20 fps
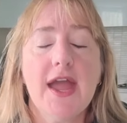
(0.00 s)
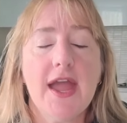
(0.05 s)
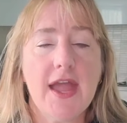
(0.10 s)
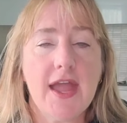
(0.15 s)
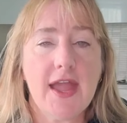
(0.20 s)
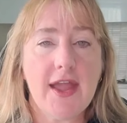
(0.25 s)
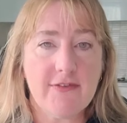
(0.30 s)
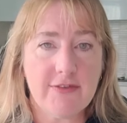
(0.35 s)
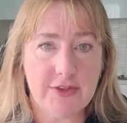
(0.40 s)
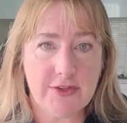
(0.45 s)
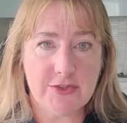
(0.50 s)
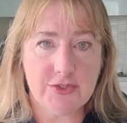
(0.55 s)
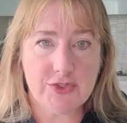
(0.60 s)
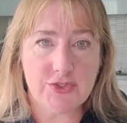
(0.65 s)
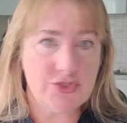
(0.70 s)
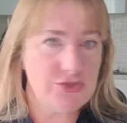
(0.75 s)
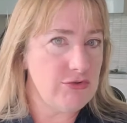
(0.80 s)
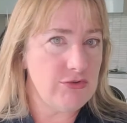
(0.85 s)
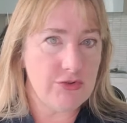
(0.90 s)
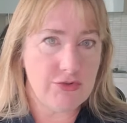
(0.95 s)
Every
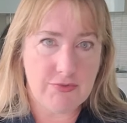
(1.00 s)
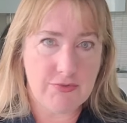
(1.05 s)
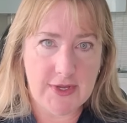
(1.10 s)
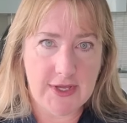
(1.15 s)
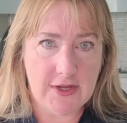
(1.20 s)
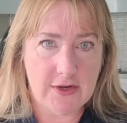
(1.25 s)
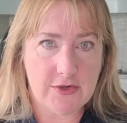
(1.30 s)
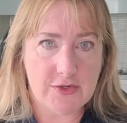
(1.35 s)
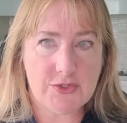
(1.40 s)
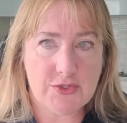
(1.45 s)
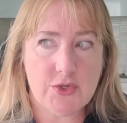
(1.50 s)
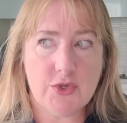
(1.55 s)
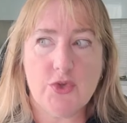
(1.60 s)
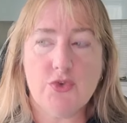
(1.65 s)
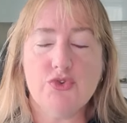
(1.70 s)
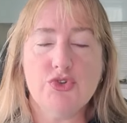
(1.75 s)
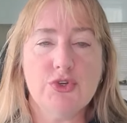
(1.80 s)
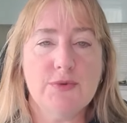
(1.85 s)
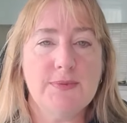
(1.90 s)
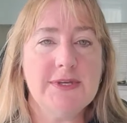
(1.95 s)
two to three years,
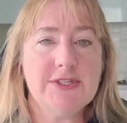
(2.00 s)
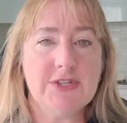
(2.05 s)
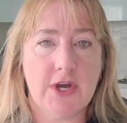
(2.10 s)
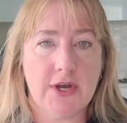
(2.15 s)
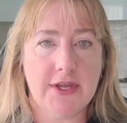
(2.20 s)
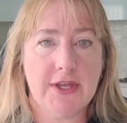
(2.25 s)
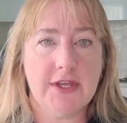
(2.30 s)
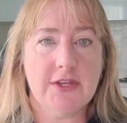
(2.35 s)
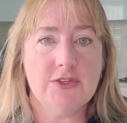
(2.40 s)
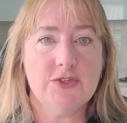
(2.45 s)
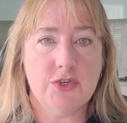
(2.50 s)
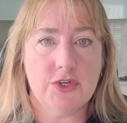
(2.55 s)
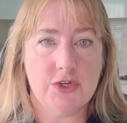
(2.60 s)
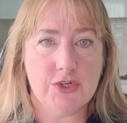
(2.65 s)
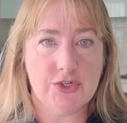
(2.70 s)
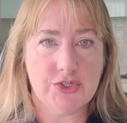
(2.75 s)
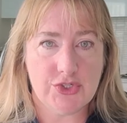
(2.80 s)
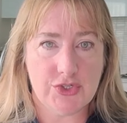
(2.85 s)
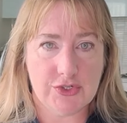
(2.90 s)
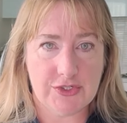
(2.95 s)
you should be talking to your
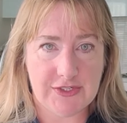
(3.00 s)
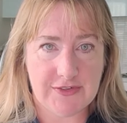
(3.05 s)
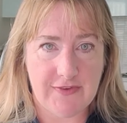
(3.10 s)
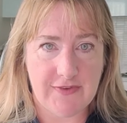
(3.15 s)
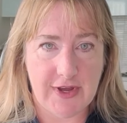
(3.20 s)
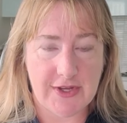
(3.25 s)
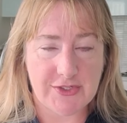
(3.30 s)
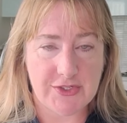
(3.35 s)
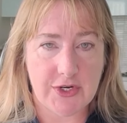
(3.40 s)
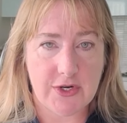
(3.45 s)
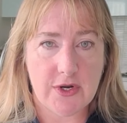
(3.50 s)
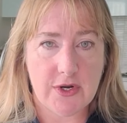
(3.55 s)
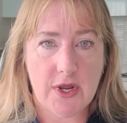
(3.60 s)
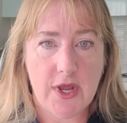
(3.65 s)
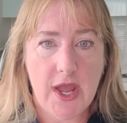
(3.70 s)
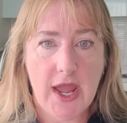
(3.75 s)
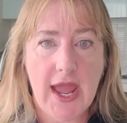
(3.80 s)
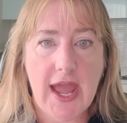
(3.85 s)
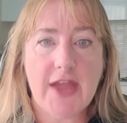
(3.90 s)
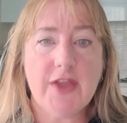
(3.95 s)
insurance advisor.
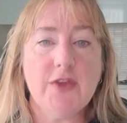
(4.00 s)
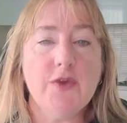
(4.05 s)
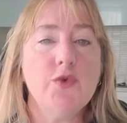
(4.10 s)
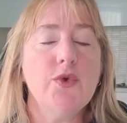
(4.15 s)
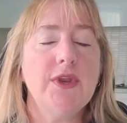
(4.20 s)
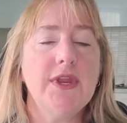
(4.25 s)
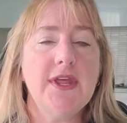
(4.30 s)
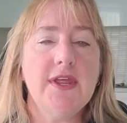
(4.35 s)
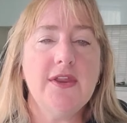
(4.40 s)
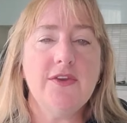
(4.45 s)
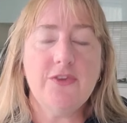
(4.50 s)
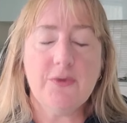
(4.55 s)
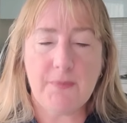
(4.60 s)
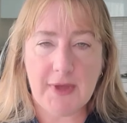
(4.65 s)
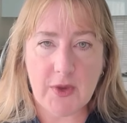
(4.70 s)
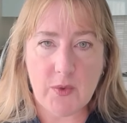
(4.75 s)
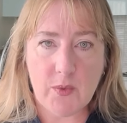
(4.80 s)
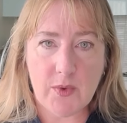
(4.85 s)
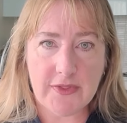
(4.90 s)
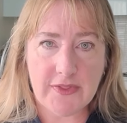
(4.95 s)
And you need to
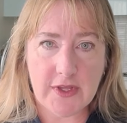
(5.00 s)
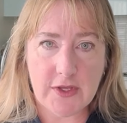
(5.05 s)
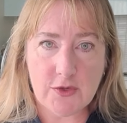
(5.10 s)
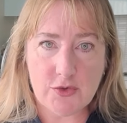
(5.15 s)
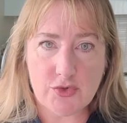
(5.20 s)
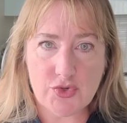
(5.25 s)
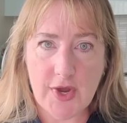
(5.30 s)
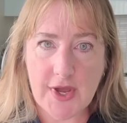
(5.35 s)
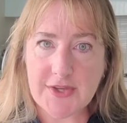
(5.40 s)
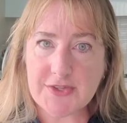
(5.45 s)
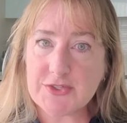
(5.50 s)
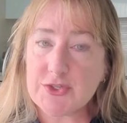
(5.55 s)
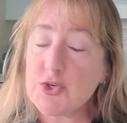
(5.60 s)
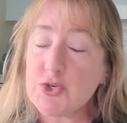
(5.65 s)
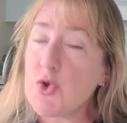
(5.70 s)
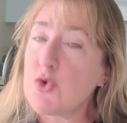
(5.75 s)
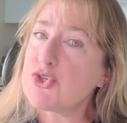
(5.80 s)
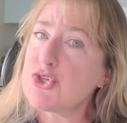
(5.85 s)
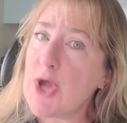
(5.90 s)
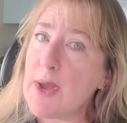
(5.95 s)
pick one that you trust.
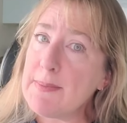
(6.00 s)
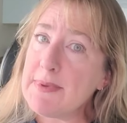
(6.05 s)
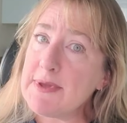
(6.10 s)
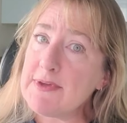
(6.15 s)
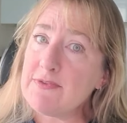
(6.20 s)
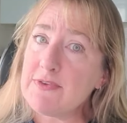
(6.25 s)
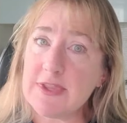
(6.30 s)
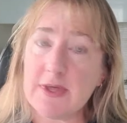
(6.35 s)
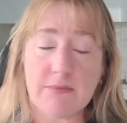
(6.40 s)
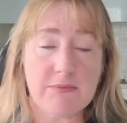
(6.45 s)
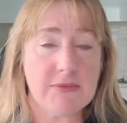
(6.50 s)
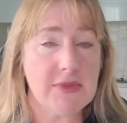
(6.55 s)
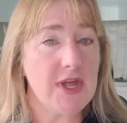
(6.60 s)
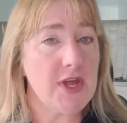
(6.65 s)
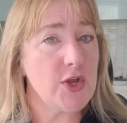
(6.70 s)
Go shopping for them.